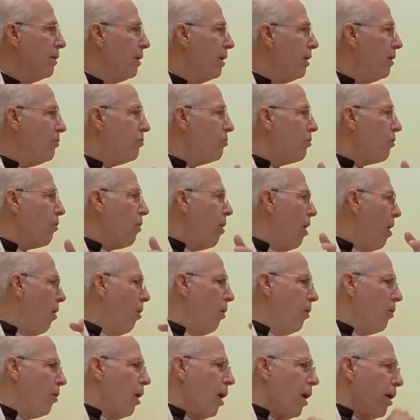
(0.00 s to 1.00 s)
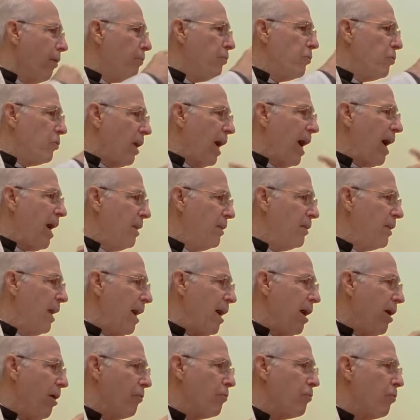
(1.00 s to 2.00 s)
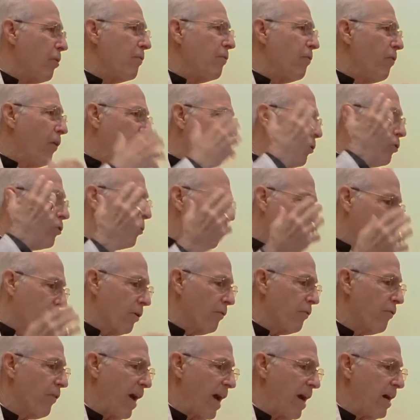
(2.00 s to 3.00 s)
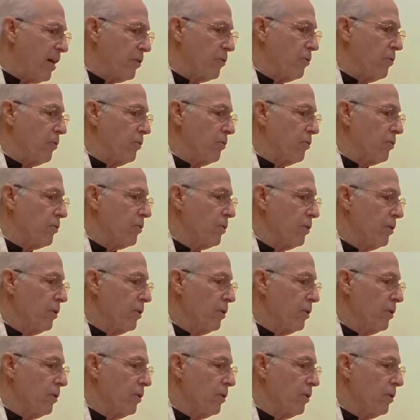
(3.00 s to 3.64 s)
These are all upside down, reversal of values.